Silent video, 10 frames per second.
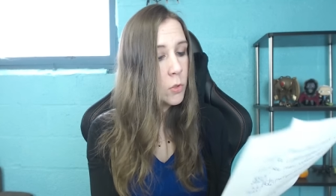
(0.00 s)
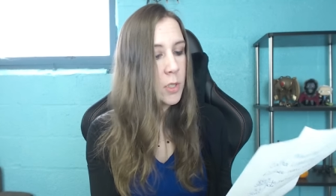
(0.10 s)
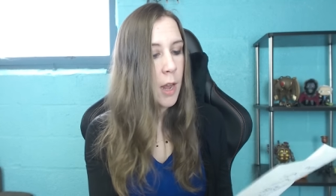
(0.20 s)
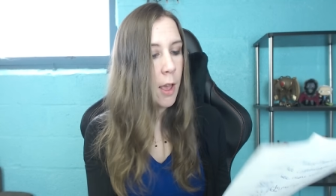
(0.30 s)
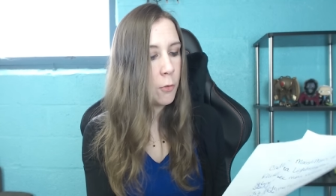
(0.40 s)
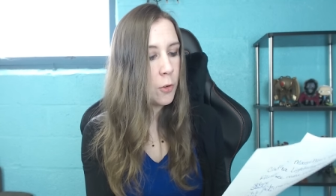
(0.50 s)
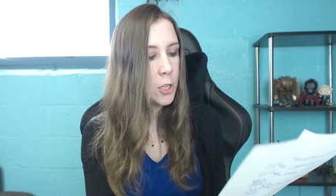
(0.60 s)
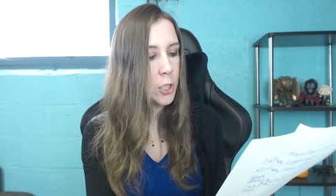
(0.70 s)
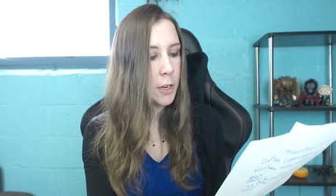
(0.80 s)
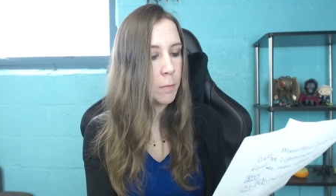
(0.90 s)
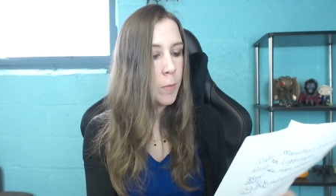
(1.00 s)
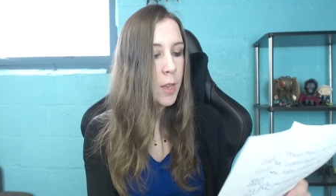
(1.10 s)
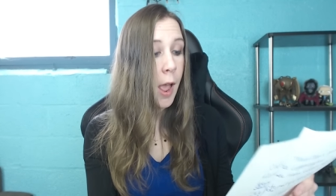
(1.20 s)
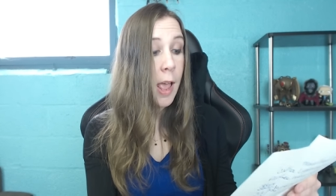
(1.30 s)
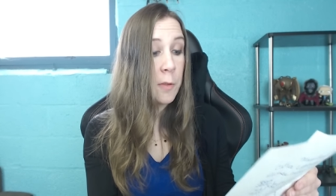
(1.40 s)
style Friesian.
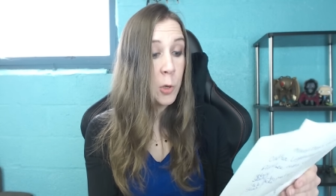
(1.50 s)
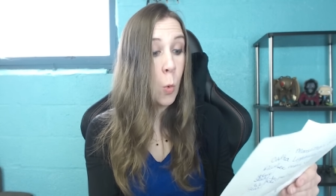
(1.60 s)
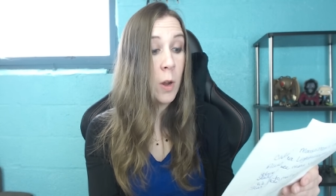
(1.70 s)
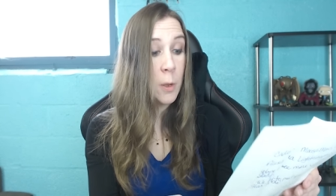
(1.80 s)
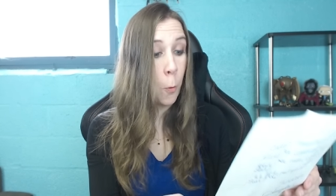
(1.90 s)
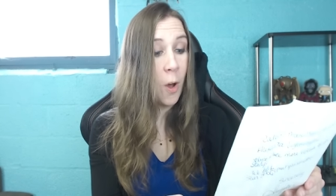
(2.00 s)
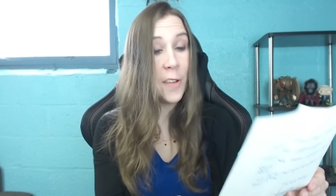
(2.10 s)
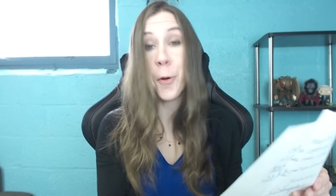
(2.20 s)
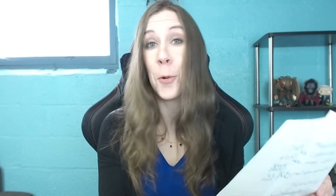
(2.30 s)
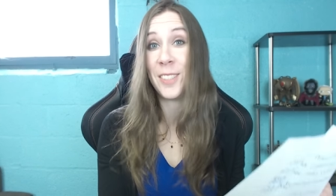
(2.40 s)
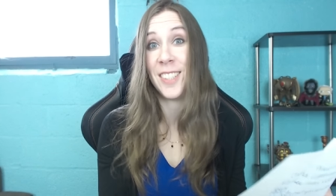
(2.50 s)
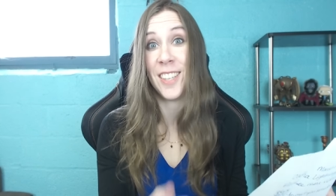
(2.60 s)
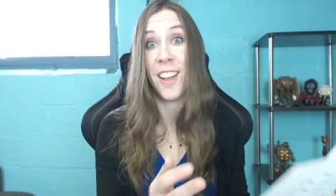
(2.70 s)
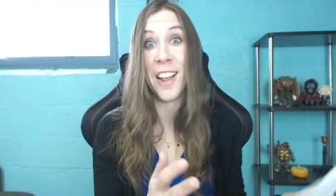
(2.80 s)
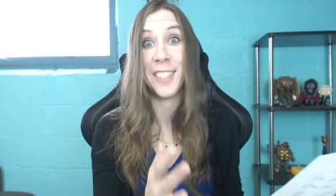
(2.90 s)
I have 21 horses
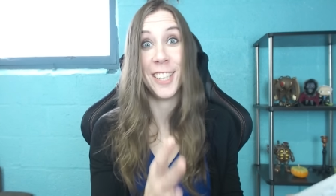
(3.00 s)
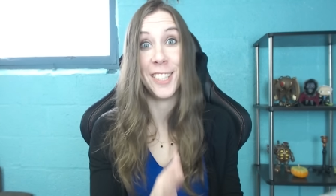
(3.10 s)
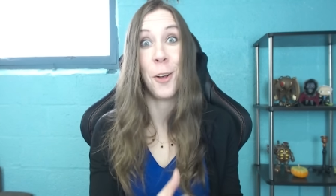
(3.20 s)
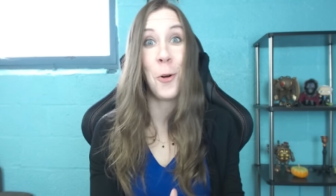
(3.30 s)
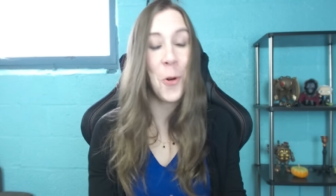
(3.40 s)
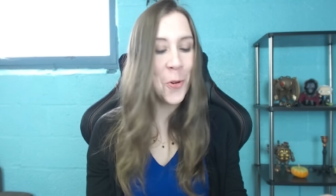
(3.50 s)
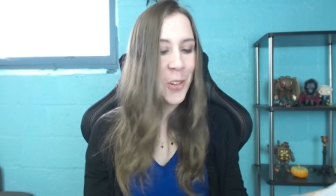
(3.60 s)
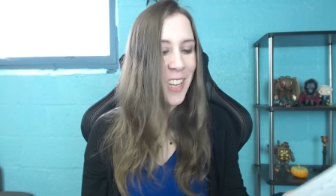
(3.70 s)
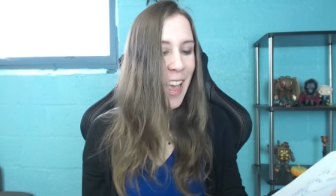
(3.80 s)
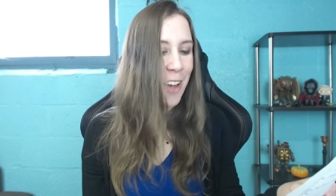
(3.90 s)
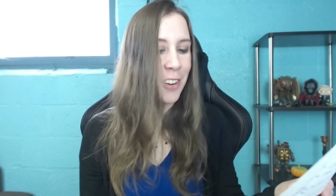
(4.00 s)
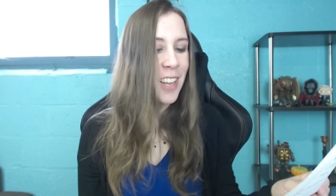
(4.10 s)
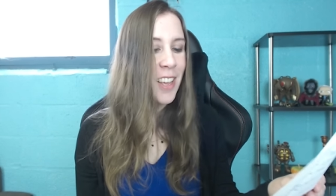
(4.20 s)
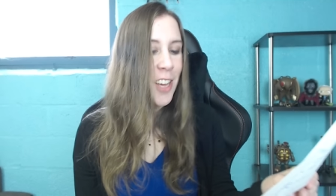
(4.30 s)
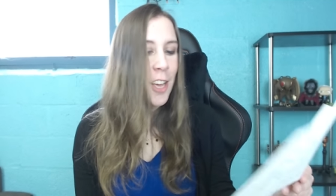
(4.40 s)
on SSO, holy cow!
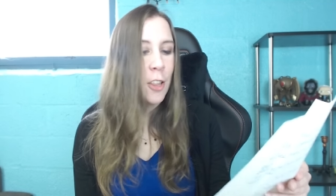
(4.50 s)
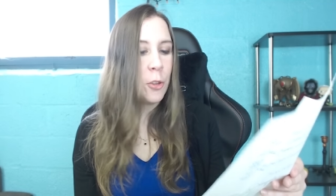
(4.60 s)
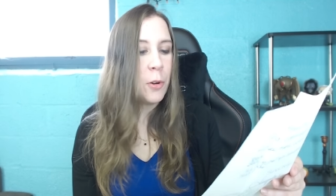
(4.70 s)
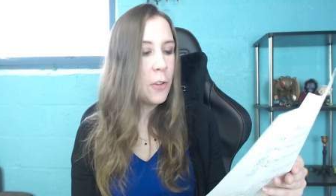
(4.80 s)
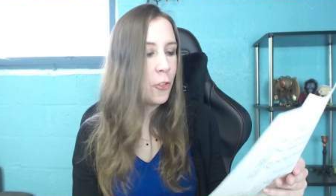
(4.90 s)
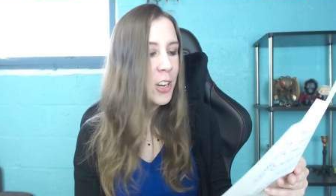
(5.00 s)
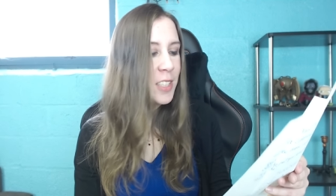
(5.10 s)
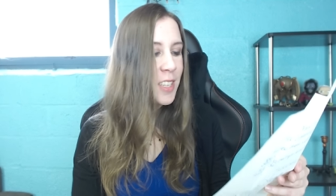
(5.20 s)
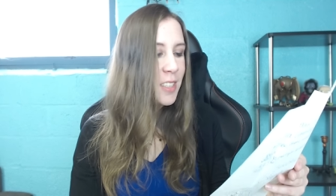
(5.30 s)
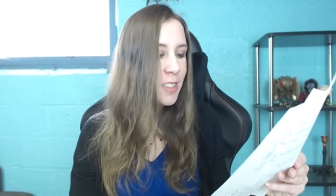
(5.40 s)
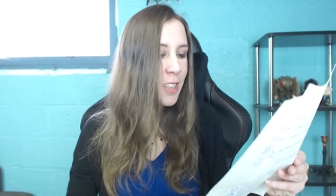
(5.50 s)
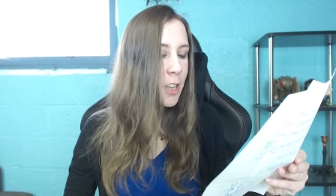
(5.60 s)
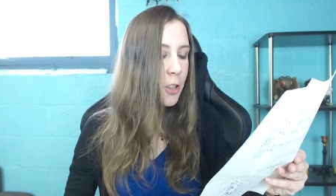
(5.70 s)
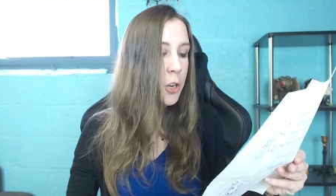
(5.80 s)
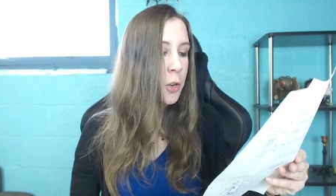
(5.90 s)
Three Frisies,
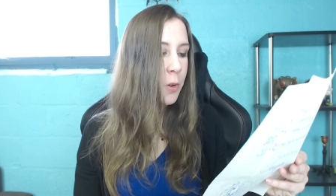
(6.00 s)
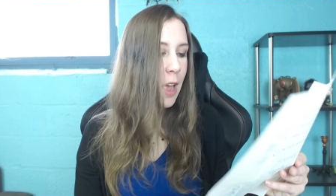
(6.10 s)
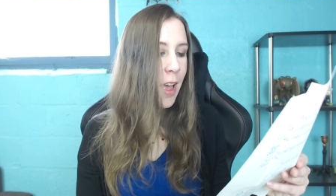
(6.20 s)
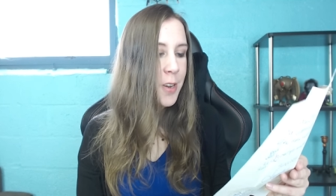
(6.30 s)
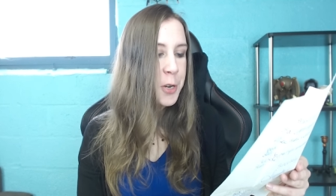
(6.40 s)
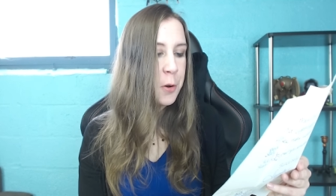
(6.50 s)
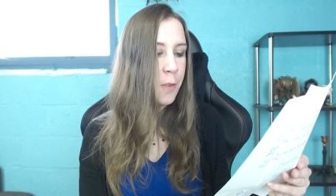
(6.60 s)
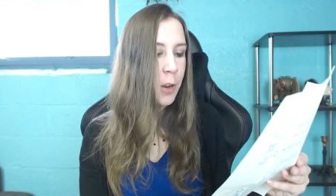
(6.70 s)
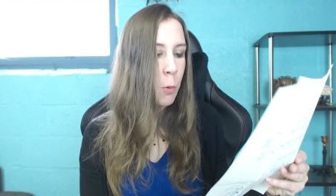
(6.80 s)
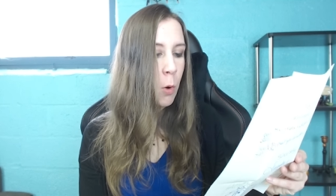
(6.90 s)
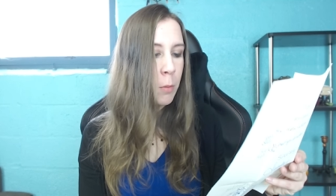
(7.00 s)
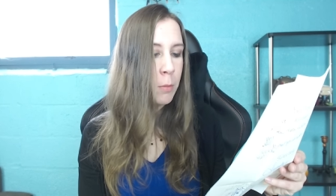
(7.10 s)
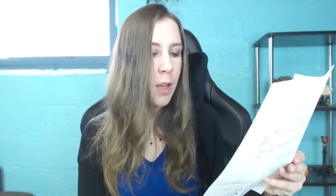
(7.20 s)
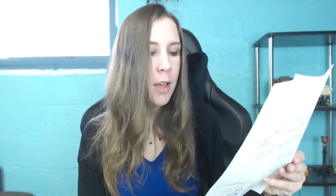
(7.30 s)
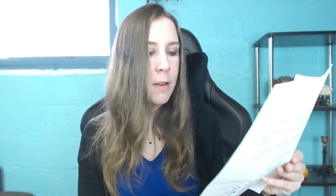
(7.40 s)
the new kind, Jorvik Warm
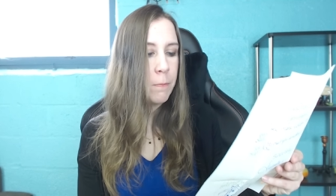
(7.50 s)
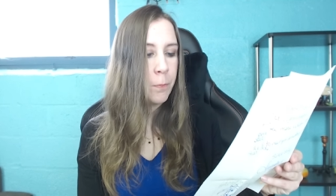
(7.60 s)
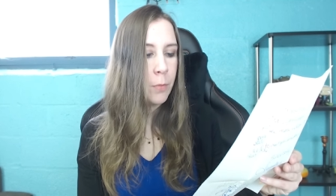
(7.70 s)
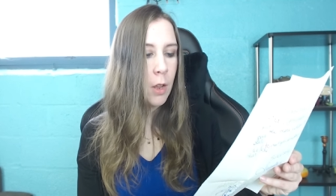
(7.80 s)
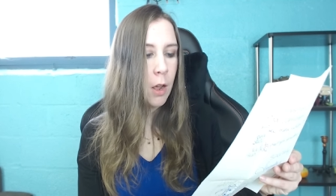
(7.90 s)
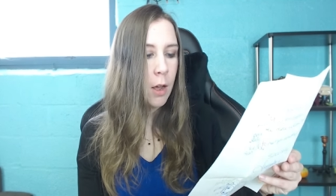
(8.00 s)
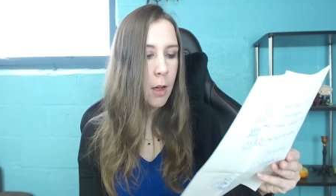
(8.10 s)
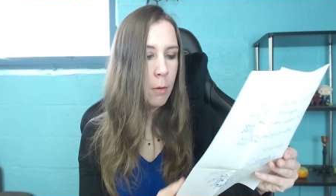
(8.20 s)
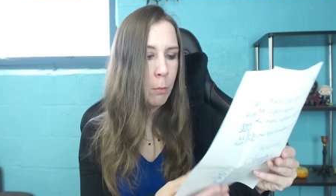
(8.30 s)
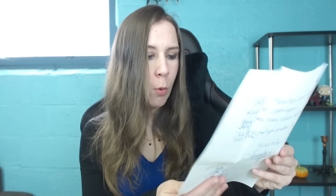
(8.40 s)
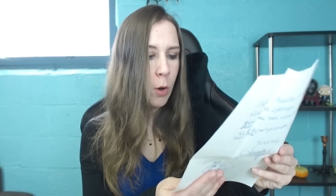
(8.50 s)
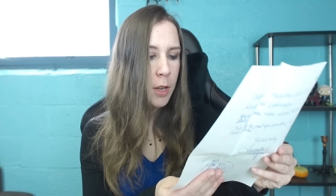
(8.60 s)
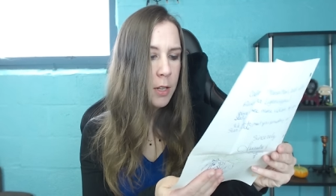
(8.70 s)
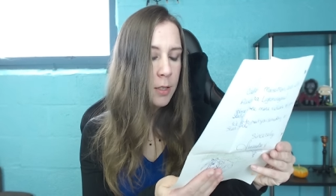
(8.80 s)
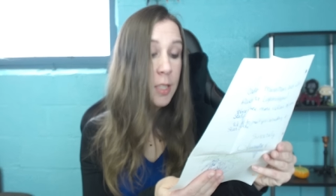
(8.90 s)
Blood, uh,
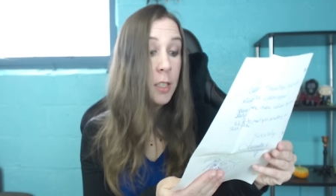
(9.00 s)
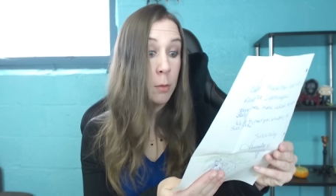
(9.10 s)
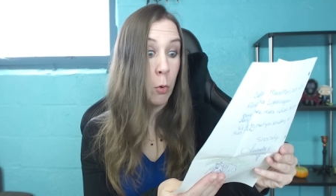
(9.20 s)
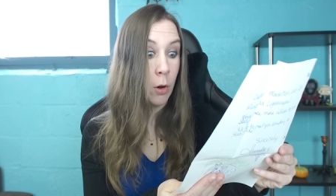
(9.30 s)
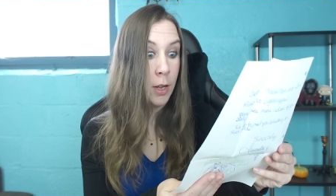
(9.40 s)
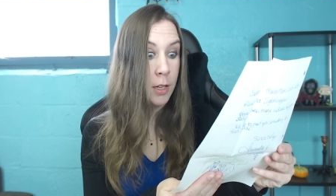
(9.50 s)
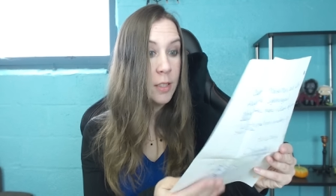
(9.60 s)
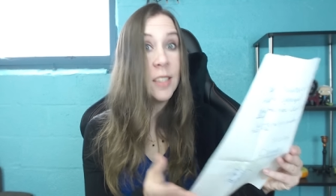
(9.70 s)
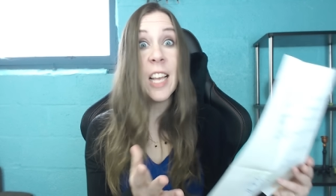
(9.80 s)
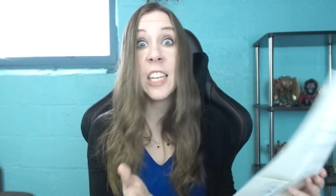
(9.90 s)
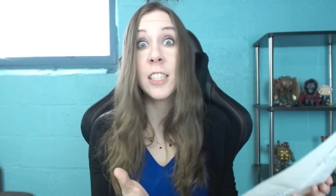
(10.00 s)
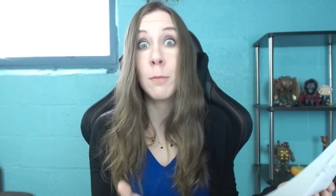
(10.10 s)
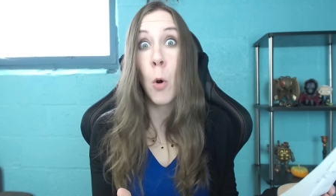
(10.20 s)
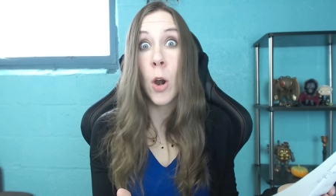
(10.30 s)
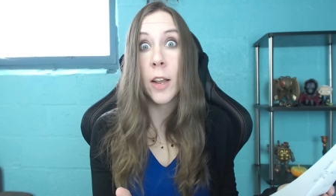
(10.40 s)
Morgan, six Morgans, six
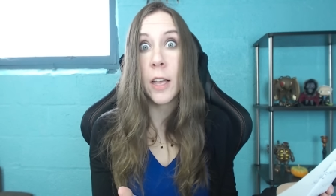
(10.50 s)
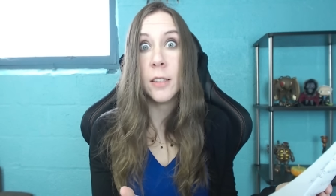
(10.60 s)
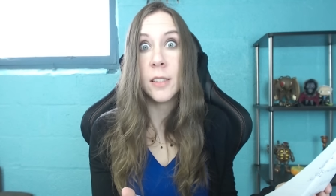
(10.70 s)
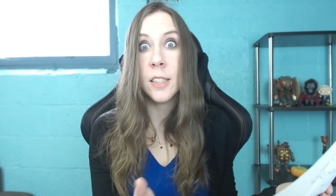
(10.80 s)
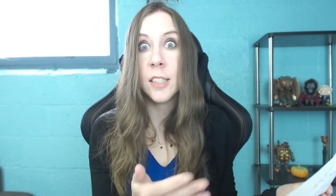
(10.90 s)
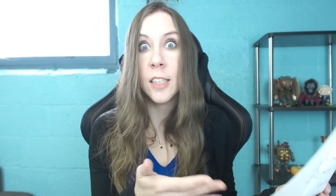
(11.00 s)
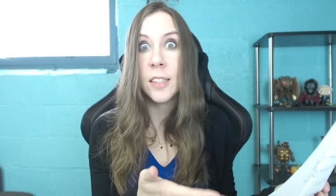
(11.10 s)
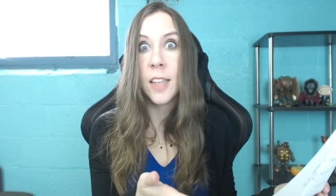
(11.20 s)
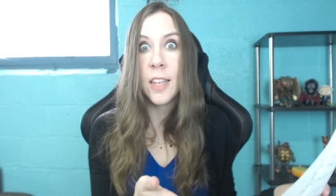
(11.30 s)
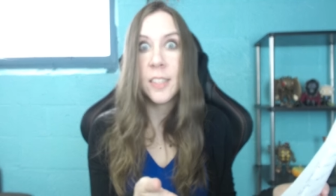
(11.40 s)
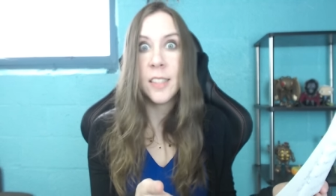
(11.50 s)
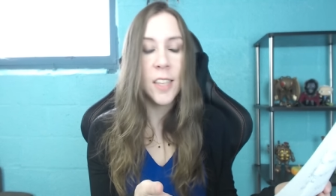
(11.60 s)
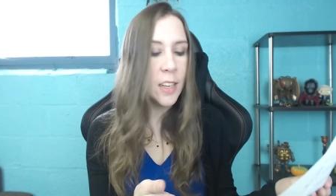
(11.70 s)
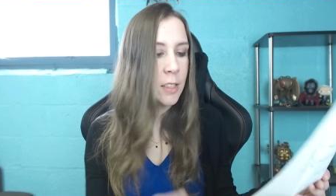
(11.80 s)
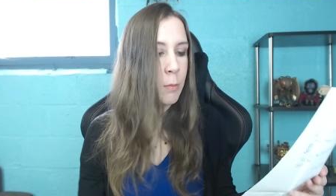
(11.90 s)
Morgans! Does this say
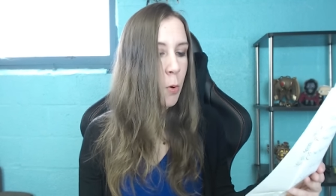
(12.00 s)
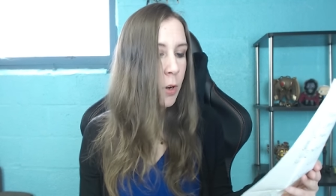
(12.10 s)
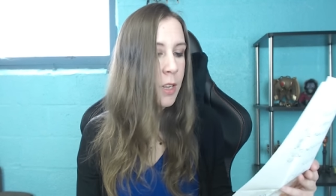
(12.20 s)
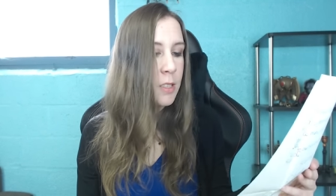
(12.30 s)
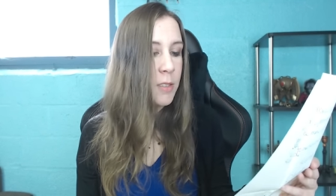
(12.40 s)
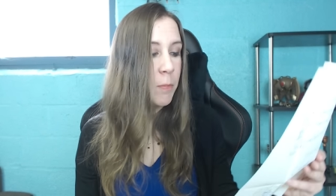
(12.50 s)
six Morgans?